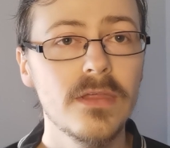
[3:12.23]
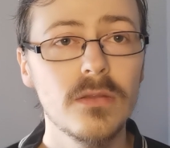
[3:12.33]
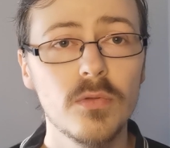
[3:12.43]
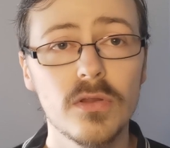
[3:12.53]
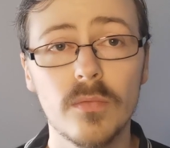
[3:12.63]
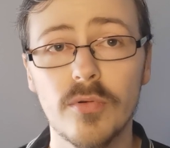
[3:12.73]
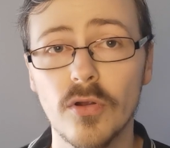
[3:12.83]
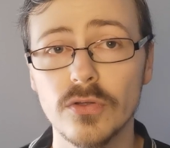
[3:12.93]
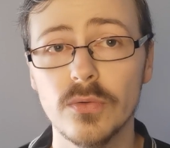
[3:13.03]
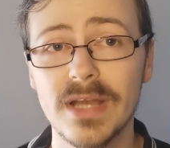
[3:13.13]
This was all
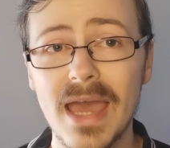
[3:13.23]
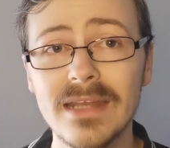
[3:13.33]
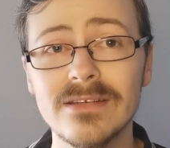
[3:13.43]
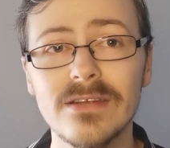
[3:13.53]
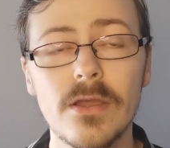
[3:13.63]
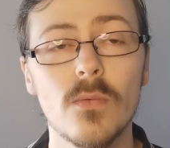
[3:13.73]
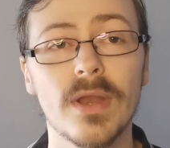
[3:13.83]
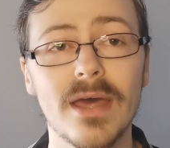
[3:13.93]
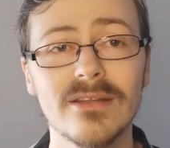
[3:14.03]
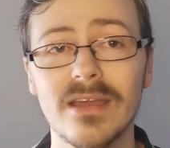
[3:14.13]
brought to an end
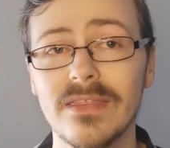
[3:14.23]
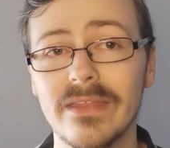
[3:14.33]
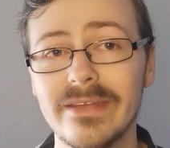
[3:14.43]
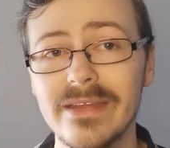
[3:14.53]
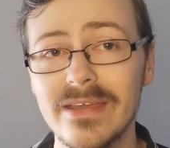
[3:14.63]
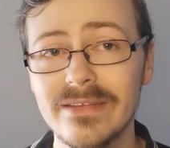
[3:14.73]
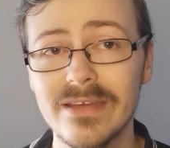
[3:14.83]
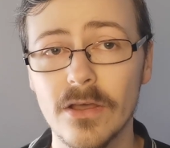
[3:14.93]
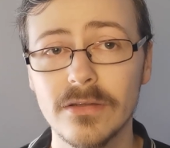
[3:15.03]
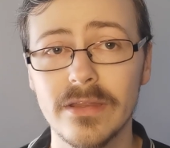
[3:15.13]
when Asuka hit the
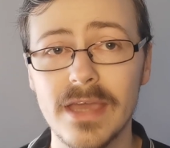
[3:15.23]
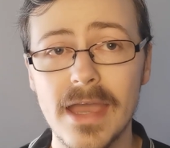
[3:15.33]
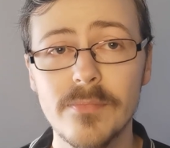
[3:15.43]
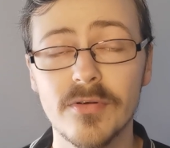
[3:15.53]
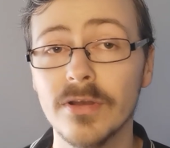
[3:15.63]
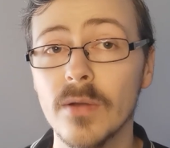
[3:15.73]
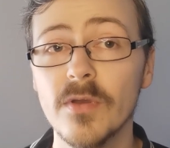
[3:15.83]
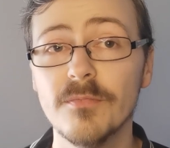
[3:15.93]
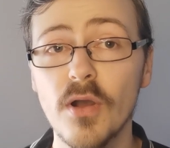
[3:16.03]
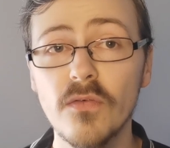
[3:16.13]
DDT onto the apron, and
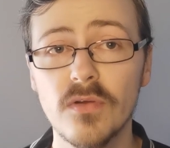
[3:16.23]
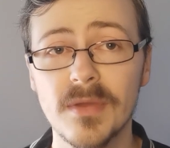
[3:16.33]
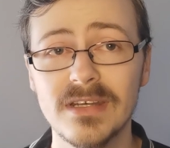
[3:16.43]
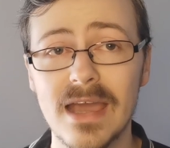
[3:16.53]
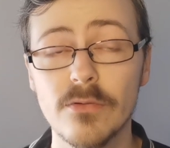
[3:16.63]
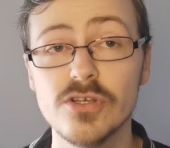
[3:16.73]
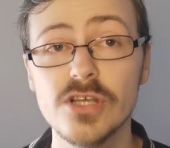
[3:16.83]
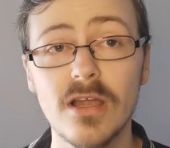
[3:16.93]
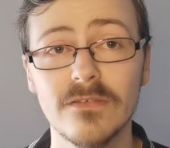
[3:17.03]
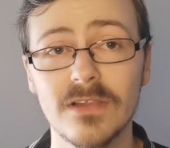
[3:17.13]
with both women down,
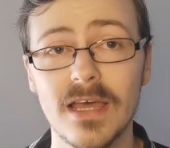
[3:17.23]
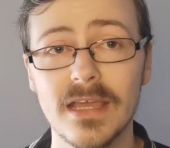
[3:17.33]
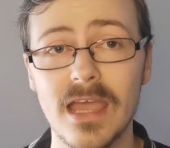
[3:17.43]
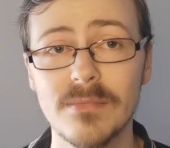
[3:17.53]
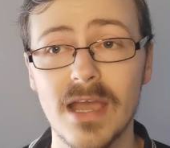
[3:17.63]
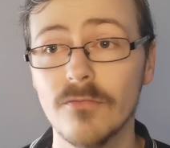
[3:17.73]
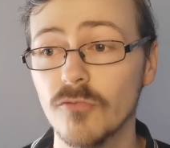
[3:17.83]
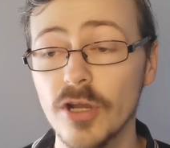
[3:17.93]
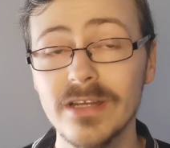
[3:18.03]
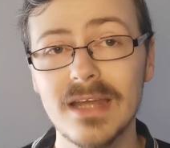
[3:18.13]
Charlotte Flair came down,
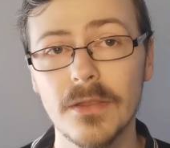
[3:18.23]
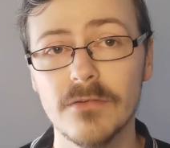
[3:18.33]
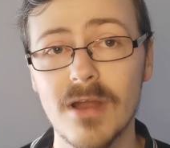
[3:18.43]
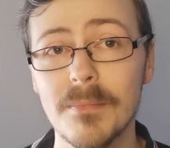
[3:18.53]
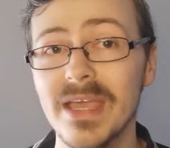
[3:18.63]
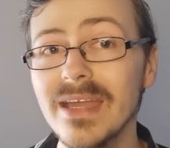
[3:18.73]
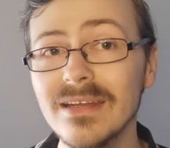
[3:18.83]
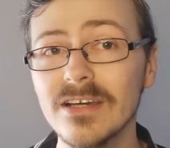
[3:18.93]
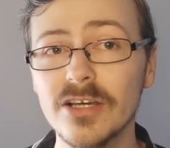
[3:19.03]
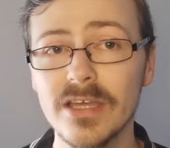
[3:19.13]
running down the ramp
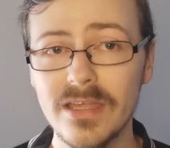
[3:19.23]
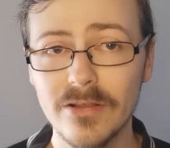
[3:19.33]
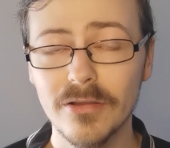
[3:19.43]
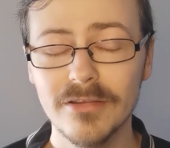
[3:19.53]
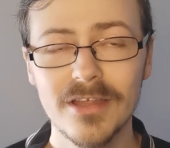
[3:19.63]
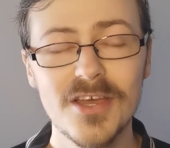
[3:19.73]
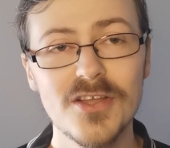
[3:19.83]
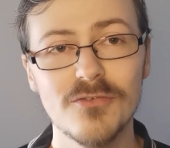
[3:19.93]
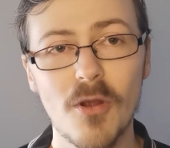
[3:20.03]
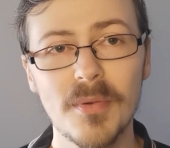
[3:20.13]
in her heels,
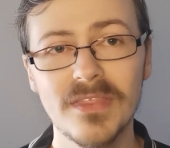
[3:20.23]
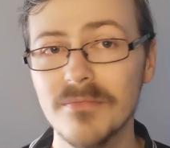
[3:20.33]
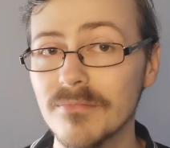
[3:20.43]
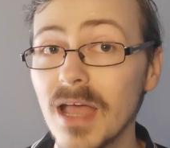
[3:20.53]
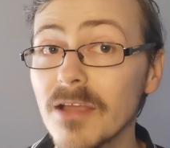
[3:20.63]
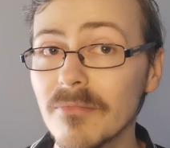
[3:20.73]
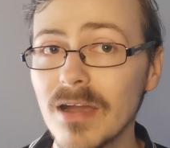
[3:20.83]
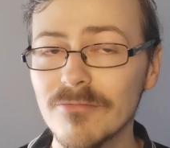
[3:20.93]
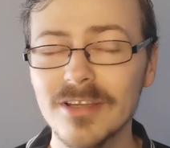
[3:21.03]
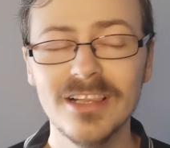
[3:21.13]
dropping them like
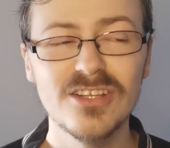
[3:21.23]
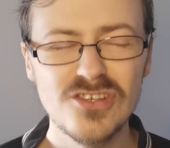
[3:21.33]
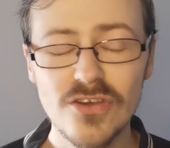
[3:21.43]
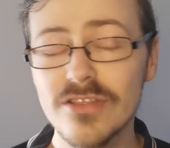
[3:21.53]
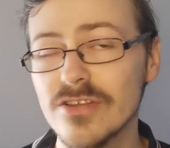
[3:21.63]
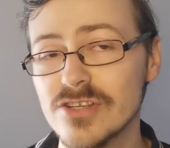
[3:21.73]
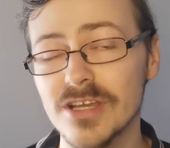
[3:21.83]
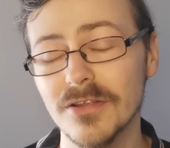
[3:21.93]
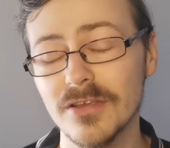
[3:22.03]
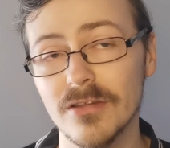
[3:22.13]
Matt Riddle just as
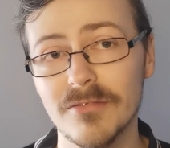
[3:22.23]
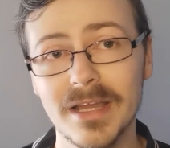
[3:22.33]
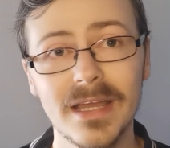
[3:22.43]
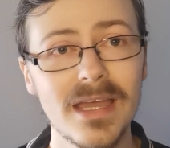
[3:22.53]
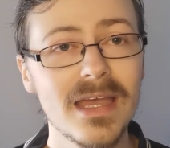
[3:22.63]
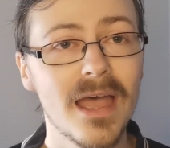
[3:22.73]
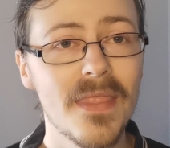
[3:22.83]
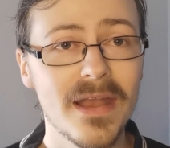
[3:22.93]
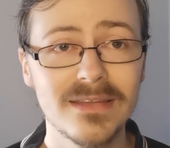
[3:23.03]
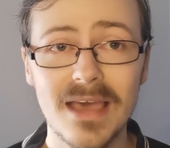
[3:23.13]
she got to the ring,
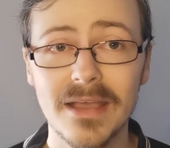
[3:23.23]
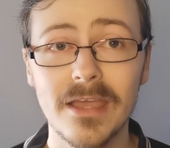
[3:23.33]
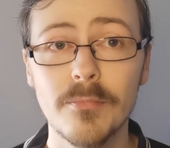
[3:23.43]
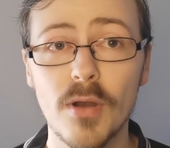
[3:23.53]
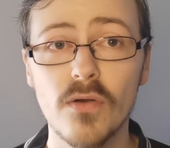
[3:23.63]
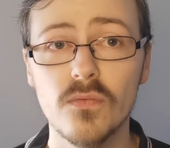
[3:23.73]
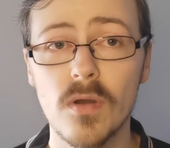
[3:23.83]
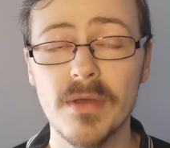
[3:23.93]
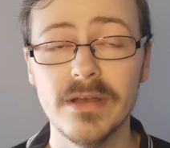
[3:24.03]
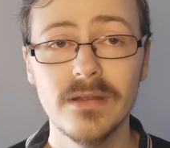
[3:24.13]
and then attacking both
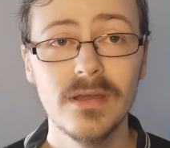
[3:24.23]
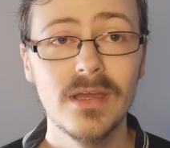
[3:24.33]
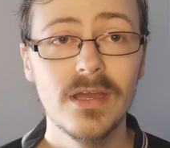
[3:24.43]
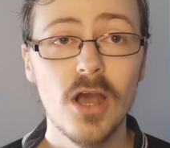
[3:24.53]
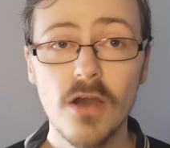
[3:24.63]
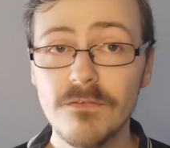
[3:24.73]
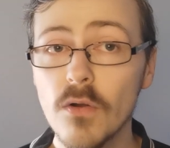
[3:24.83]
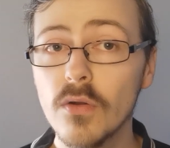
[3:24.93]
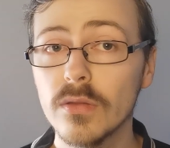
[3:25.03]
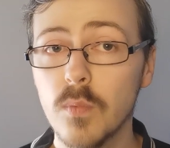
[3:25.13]
women. Her
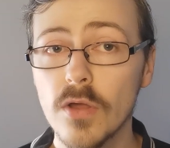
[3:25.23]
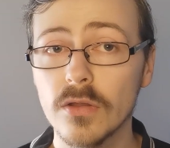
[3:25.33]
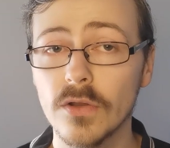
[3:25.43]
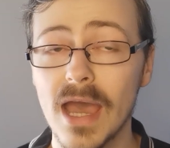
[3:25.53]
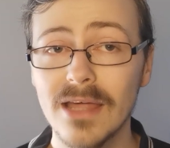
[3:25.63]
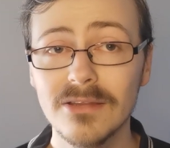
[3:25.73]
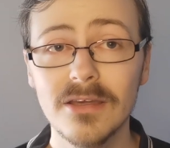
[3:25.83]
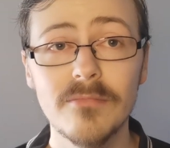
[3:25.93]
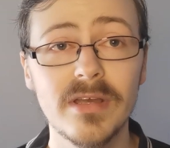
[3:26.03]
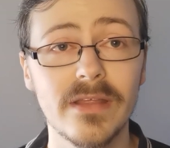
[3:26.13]
focus was on
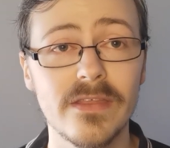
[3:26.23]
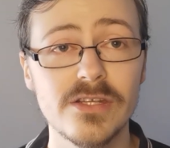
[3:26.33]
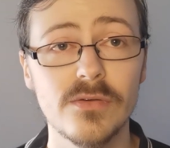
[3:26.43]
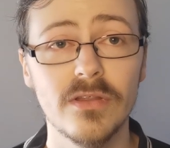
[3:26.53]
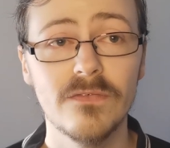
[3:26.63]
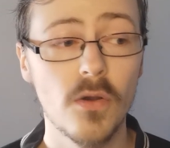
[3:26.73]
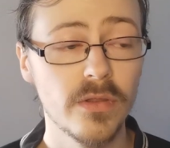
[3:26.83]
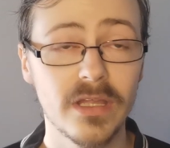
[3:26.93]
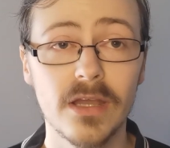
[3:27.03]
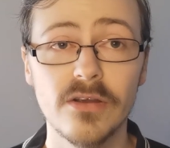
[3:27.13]
Asuka, meaning that she was
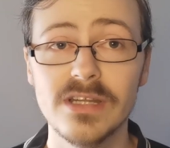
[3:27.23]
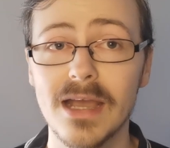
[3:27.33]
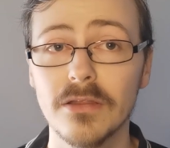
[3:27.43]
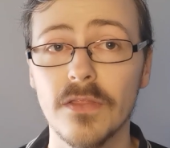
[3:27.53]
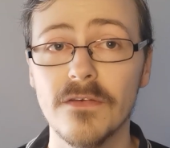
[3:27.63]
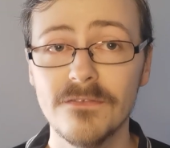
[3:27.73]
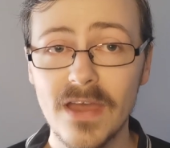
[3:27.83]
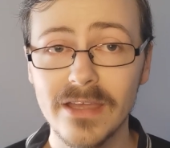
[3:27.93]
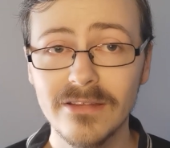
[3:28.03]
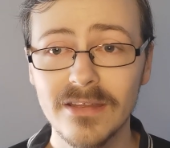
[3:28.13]
focusing her attacks on the
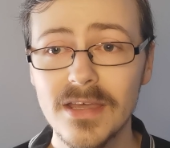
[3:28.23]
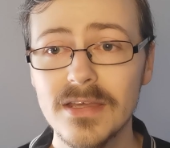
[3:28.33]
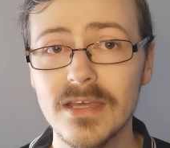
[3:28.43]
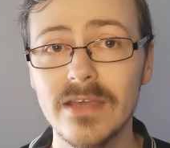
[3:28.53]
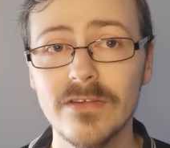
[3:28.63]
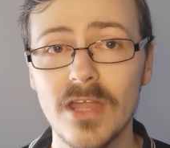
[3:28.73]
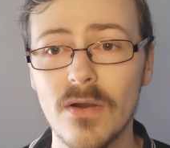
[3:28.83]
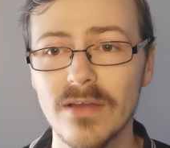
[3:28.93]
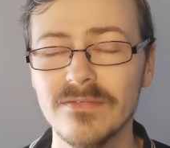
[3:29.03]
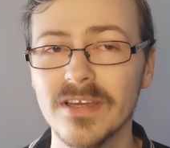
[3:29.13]
face, even
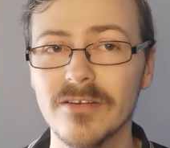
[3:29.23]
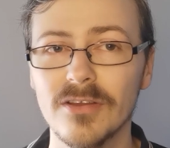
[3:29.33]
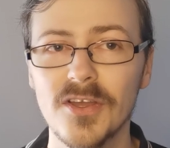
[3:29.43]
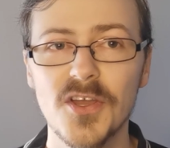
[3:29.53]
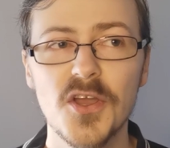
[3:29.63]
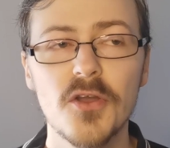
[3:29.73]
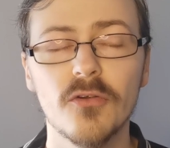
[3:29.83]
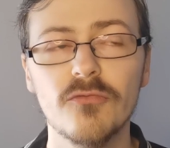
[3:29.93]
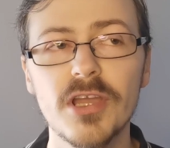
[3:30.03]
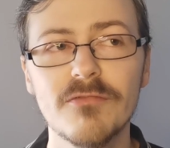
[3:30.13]
though I think
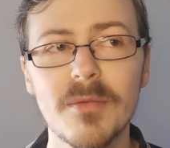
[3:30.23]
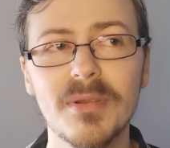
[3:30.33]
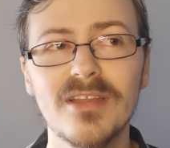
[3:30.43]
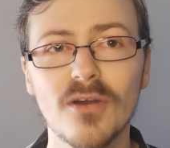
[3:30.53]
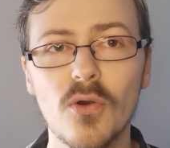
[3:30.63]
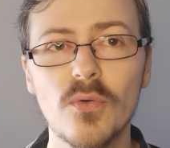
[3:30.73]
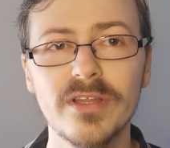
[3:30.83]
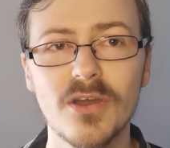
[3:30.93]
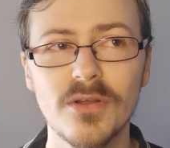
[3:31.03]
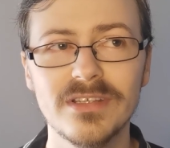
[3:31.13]
Rhea Ripley's
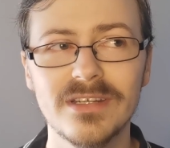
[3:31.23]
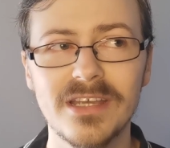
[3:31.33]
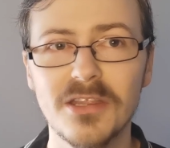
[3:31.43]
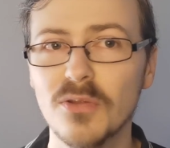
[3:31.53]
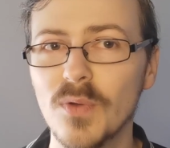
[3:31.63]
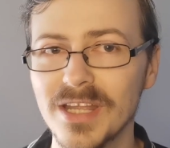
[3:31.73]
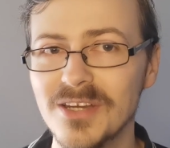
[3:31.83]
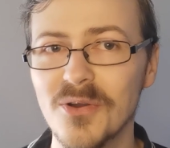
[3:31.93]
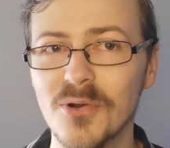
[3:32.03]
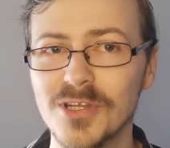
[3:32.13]
always going to need
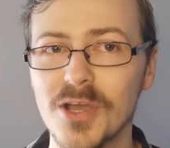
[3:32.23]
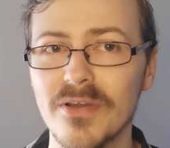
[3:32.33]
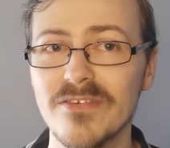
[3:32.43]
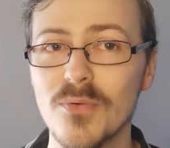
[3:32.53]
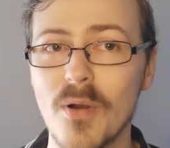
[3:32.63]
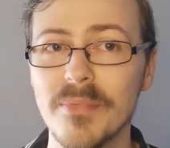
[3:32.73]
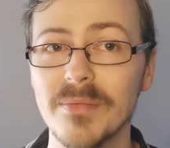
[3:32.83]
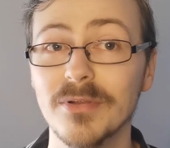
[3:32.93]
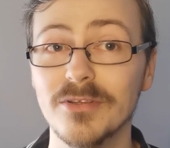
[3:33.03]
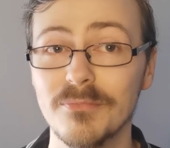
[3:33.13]
sweetened audio if you want
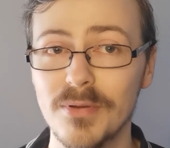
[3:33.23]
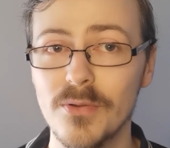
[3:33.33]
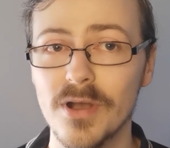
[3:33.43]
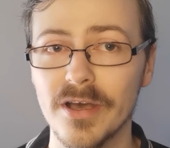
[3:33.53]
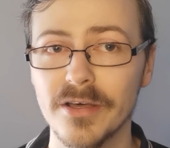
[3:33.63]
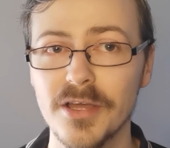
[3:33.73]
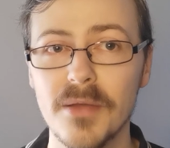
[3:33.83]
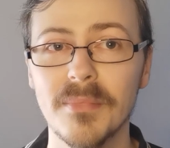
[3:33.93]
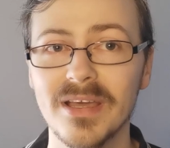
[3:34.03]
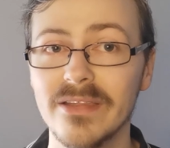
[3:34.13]
people to boo her,
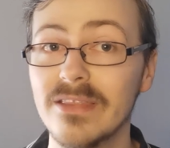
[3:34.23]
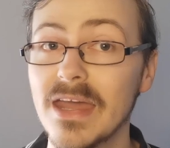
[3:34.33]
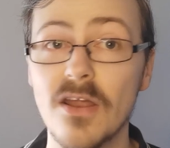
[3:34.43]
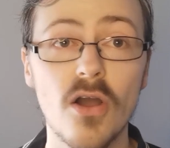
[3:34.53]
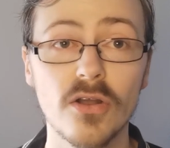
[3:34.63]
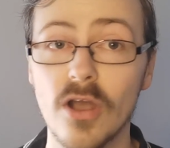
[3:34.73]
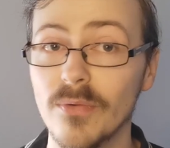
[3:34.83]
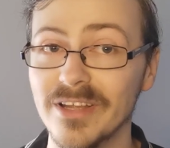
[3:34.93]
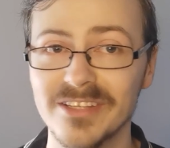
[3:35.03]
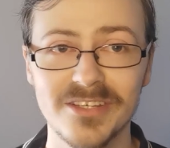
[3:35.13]
because they're not
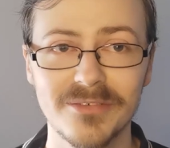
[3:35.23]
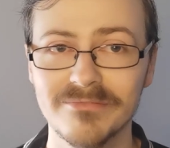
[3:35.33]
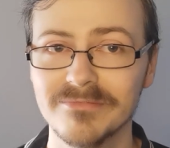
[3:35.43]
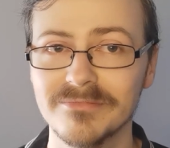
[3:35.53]
going to.